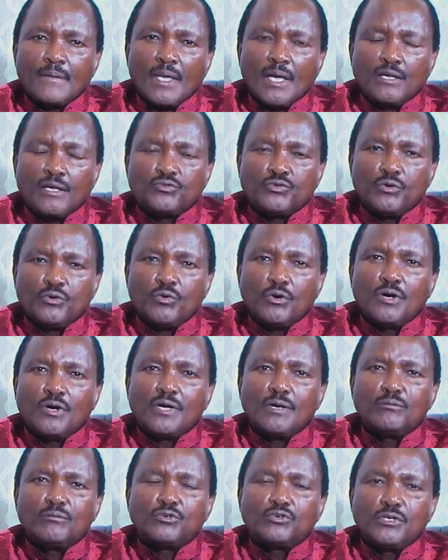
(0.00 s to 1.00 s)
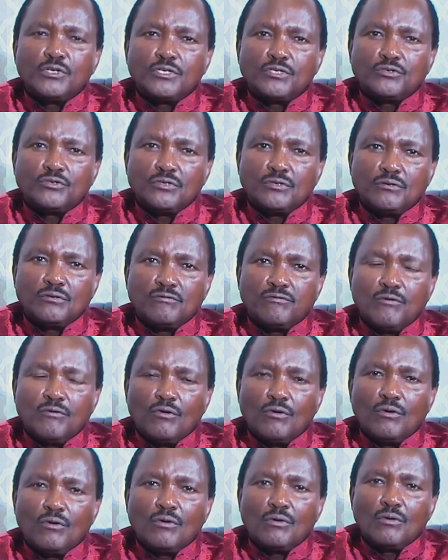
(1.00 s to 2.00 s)
As we welcome
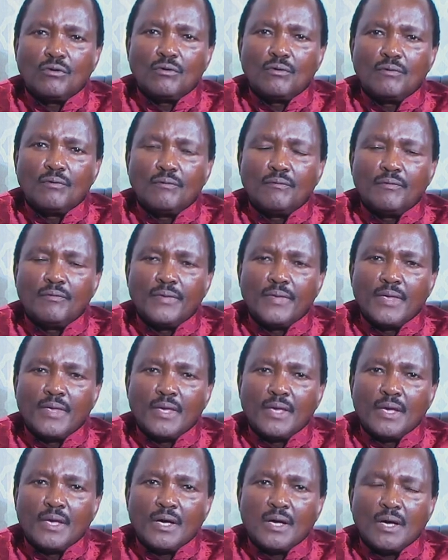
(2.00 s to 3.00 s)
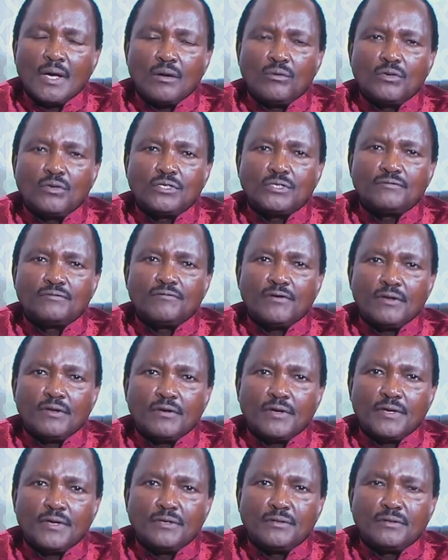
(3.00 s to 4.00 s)
2024, I wish fellow
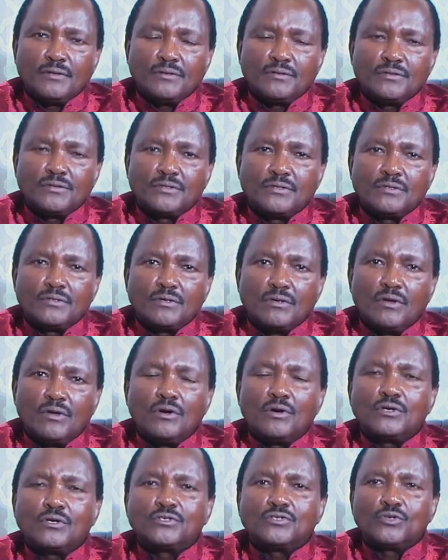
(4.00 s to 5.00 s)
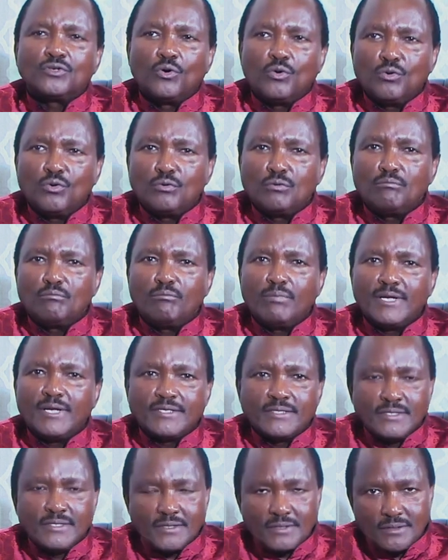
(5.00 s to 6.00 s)
Kenyans God's own
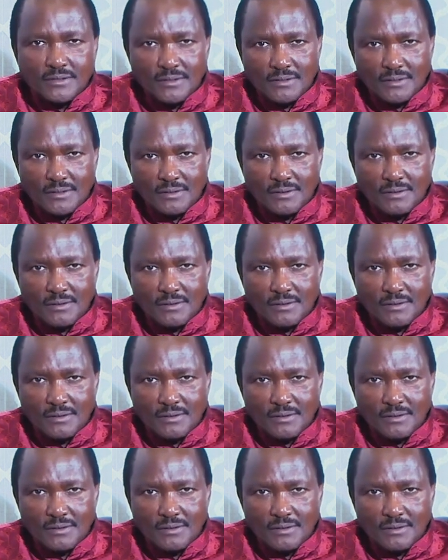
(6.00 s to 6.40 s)
blessings.